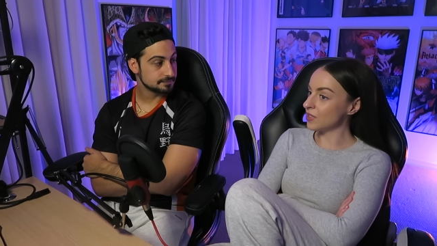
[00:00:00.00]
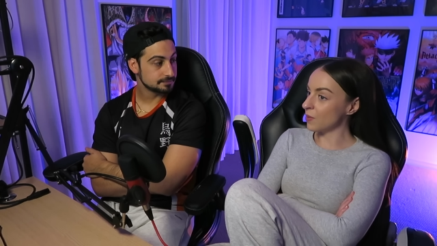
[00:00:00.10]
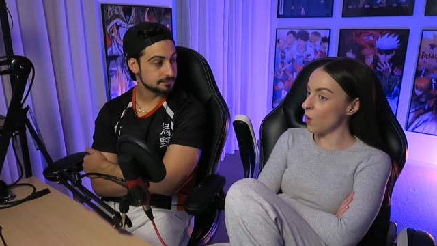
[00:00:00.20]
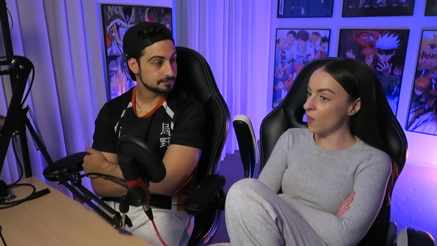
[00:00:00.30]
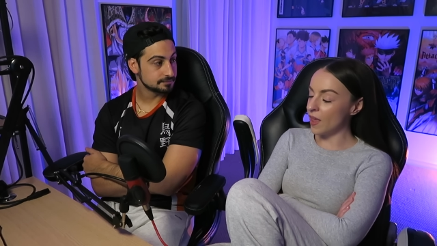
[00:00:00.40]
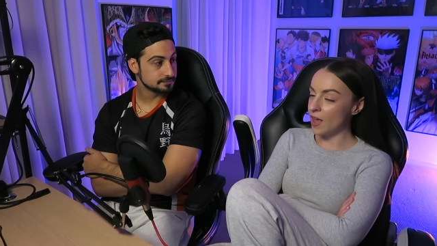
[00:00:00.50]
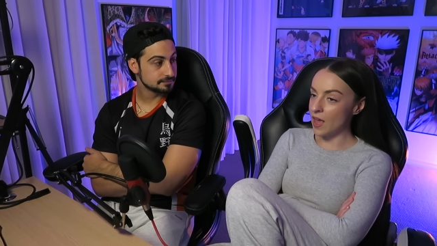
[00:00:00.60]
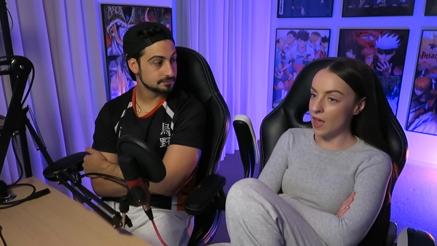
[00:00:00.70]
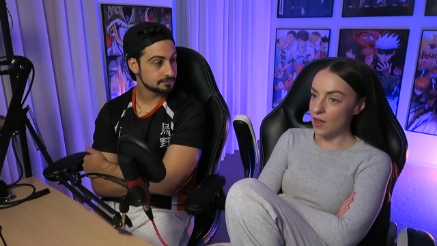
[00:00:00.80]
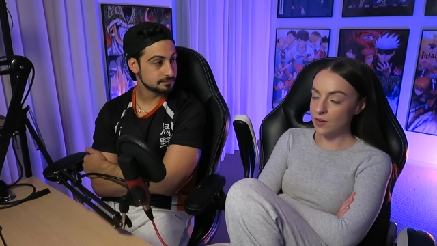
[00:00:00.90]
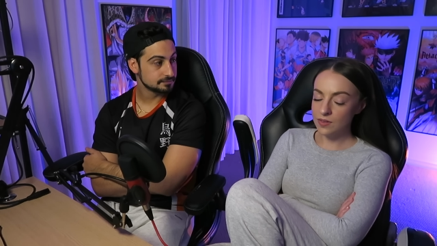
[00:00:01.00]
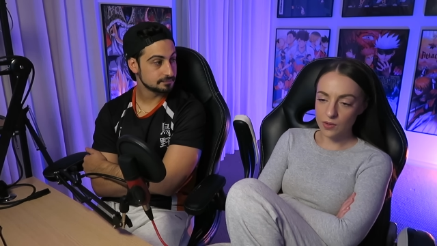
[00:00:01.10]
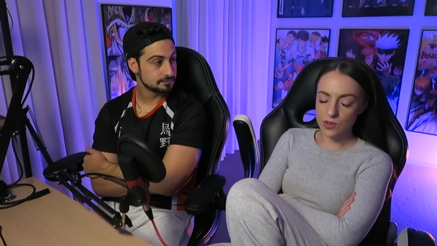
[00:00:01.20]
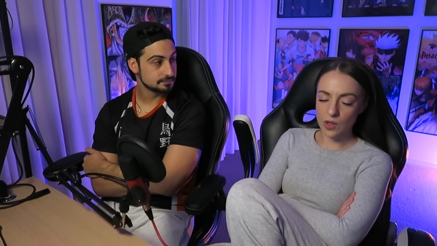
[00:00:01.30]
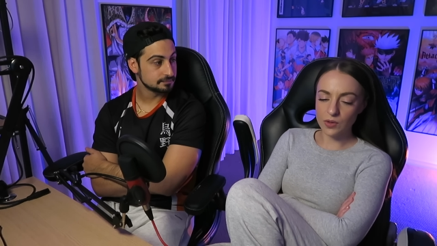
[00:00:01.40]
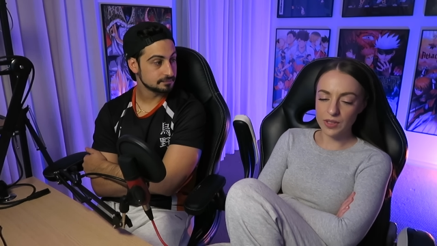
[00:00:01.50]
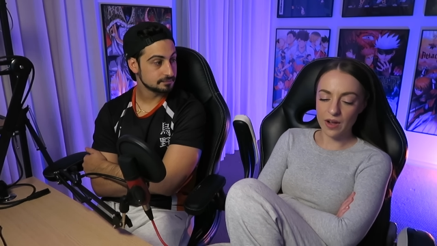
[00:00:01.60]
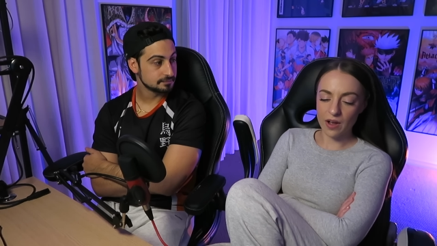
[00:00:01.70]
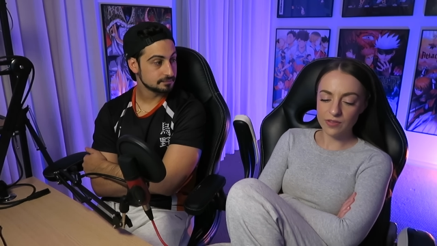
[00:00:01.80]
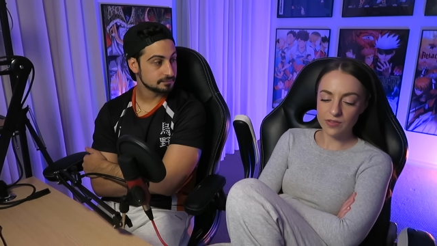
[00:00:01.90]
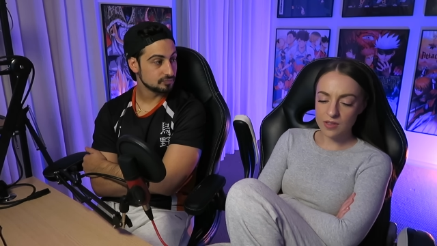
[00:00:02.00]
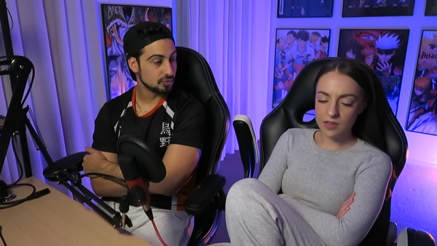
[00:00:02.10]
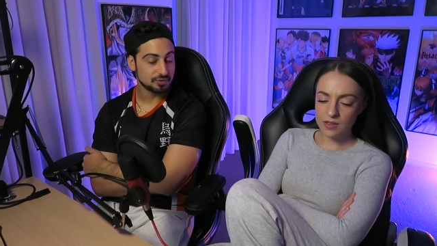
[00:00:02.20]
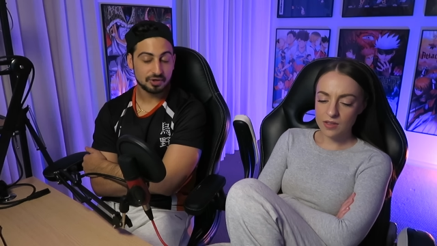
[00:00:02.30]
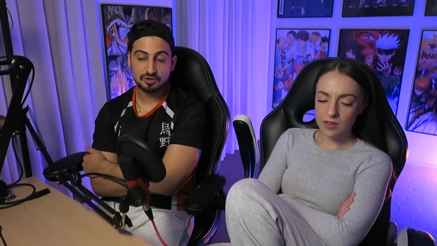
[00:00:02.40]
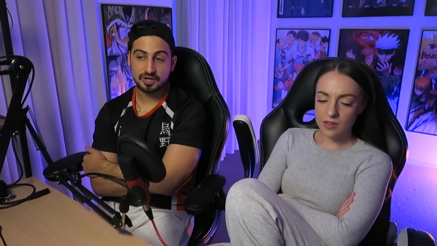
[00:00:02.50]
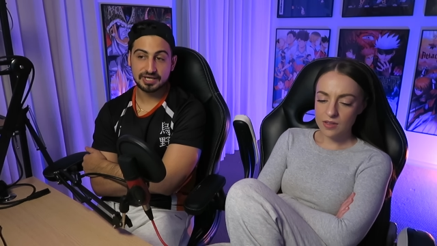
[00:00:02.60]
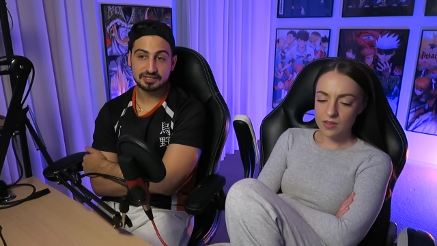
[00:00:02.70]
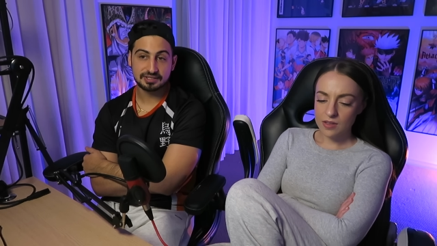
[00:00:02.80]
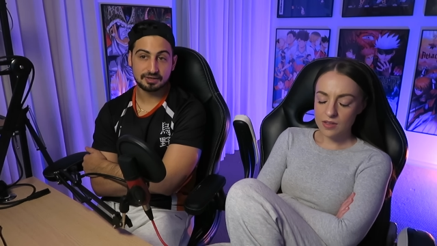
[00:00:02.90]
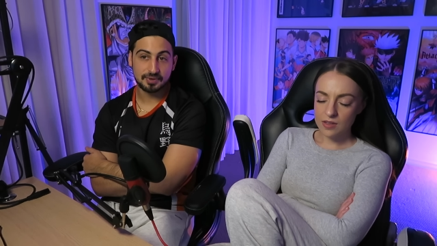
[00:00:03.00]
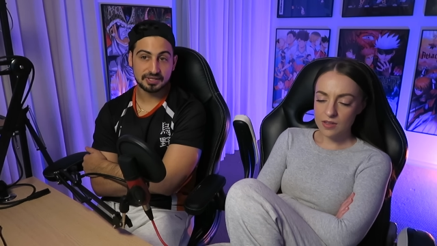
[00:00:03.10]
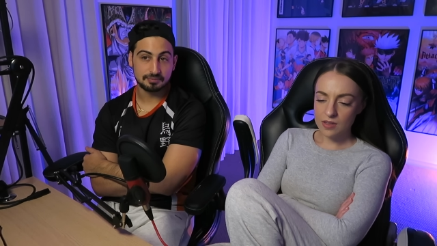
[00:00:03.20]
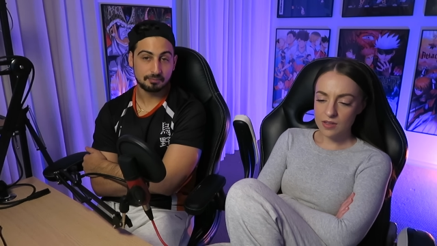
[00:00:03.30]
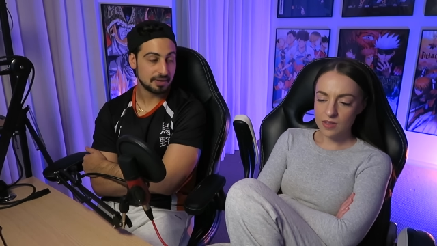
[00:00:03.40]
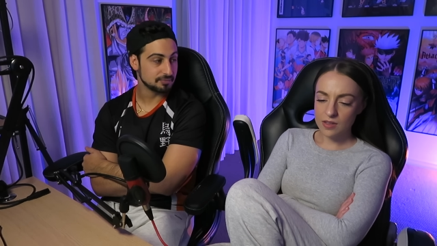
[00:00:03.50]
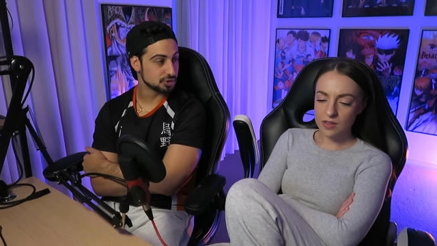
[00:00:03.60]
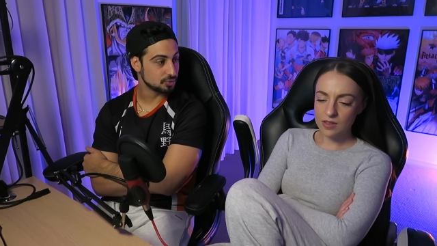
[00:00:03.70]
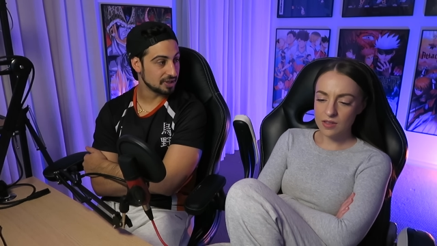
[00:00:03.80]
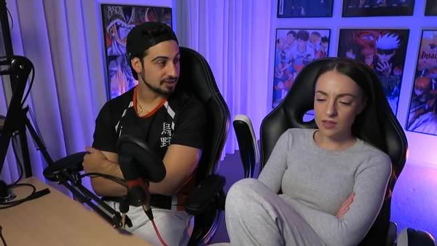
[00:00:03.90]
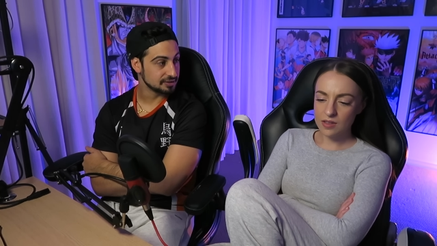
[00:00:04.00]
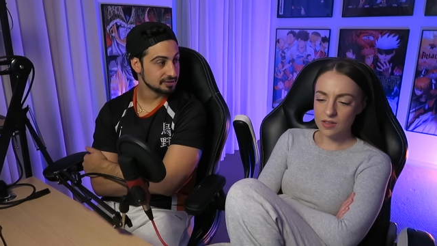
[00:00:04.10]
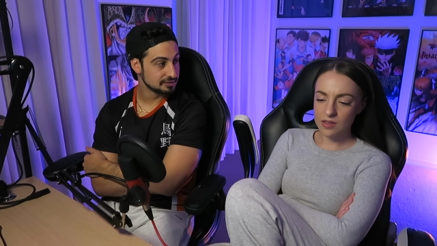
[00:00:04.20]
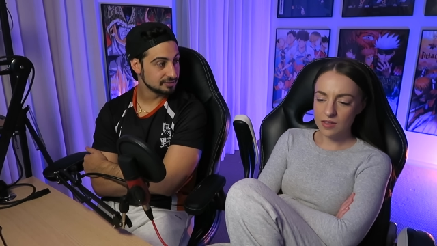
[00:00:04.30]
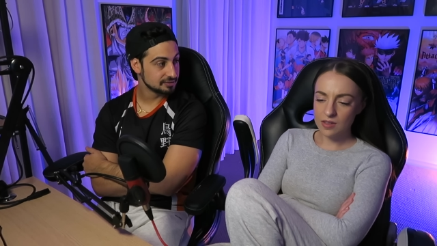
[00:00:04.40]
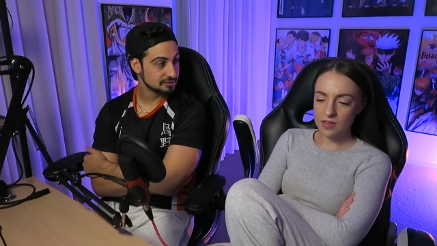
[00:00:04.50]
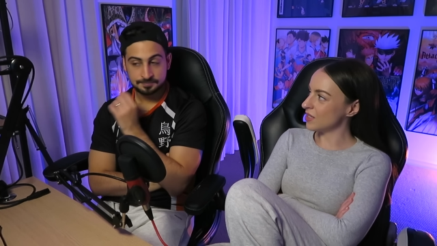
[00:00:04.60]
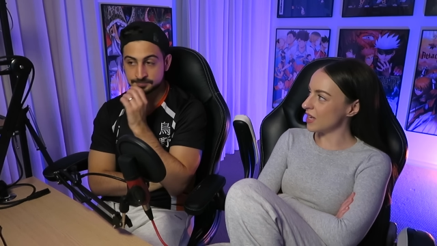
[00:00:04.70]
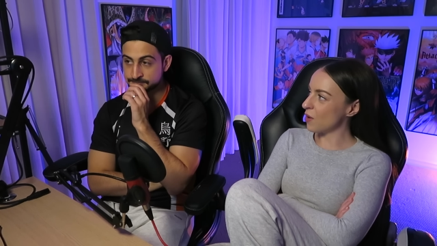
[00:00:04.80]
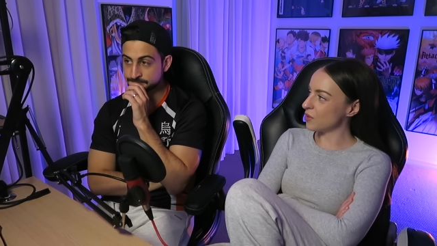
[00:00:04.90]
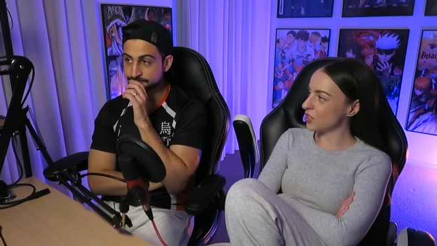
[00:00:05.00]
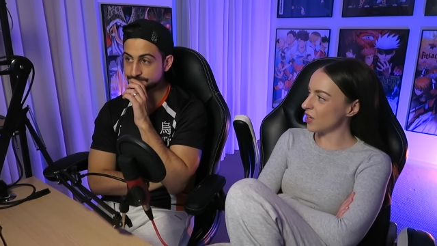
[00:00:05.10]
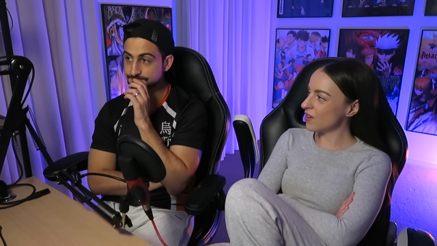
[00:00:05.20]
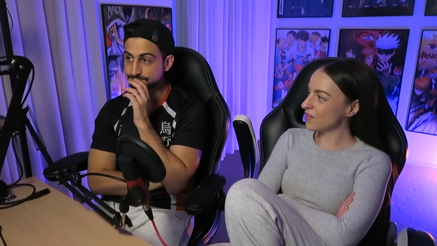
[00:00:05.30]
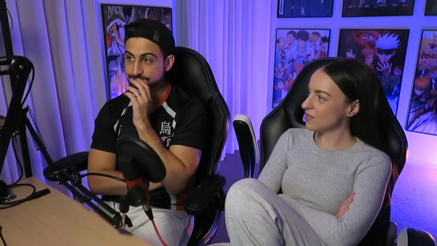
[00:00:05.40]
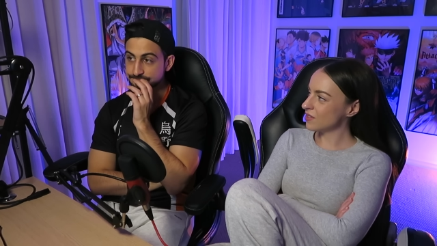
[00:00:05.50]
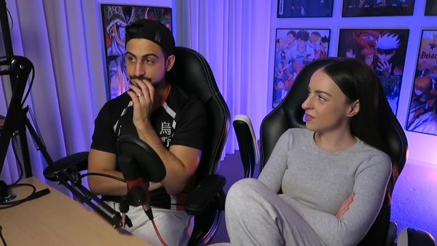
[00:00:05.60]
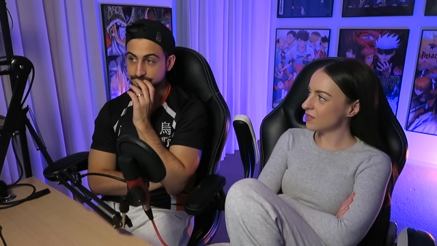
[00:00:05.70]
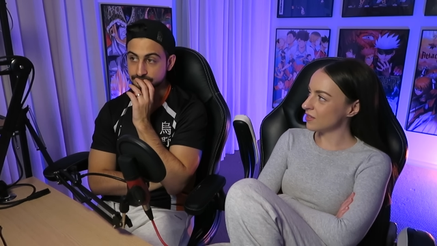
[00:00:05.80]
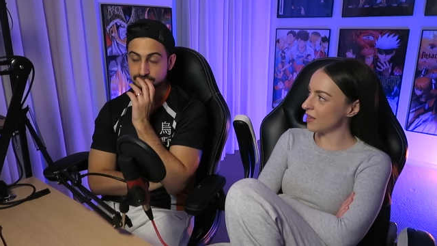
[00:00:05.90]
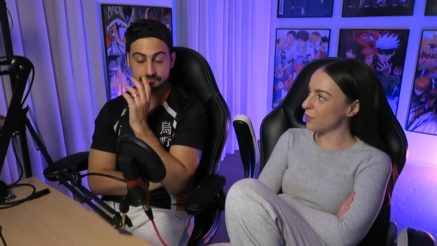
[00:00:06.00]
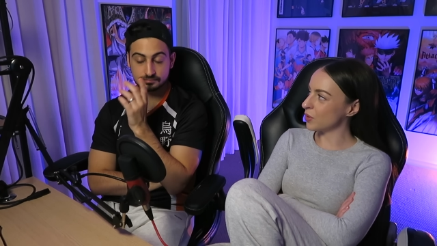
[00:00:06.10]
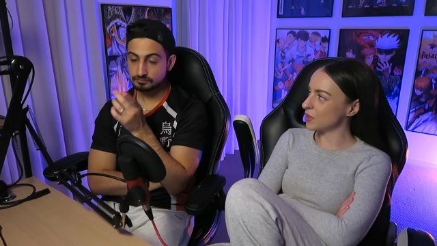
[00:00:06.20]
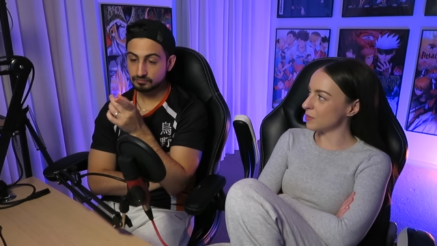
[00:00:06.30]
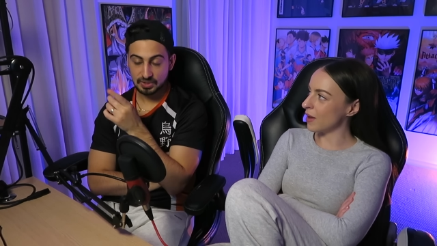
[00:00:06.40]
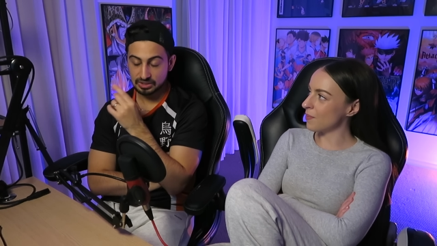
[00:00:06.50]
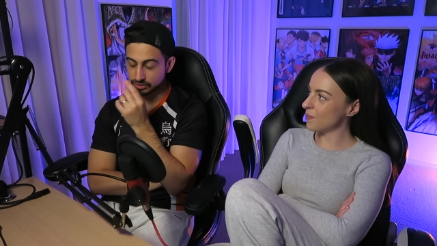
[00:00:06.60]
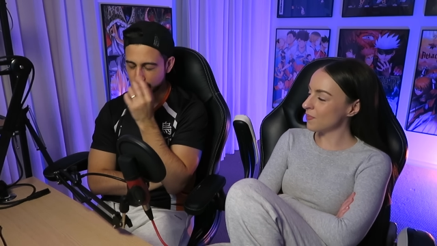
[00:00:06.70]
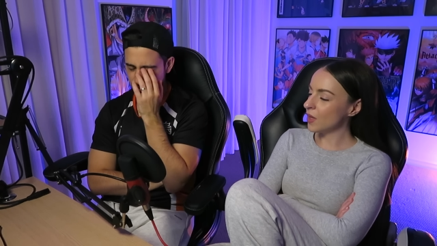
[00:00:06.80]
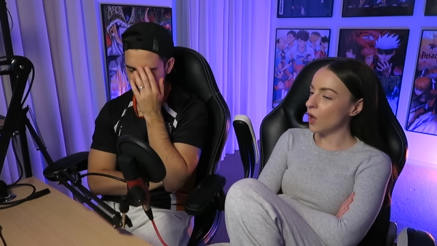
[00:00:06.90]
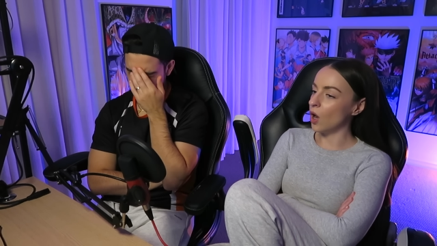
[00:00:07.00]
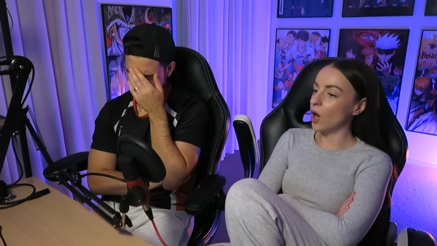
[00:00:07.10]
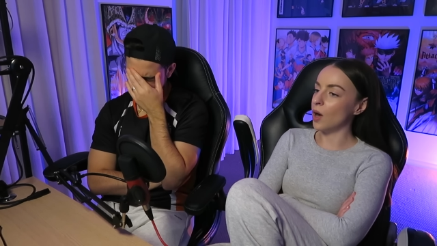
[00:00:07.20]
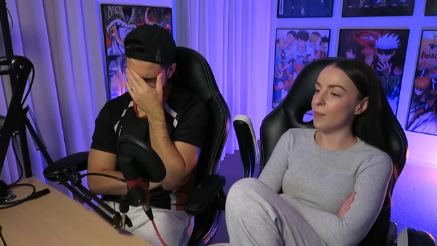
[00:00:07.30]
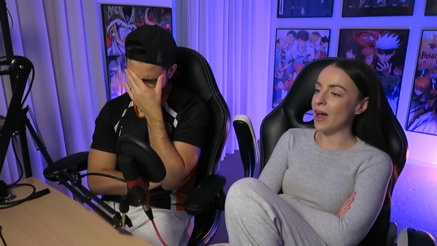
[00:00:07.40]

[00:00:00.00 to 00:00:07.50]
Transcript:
Speaker 1: someone there who's old enough.
Speaker 2: Well, we don't know anything about the mum as well.
Speaker 1: The dowager? The emperor's mum?
Speaker 2: No. Oh, um,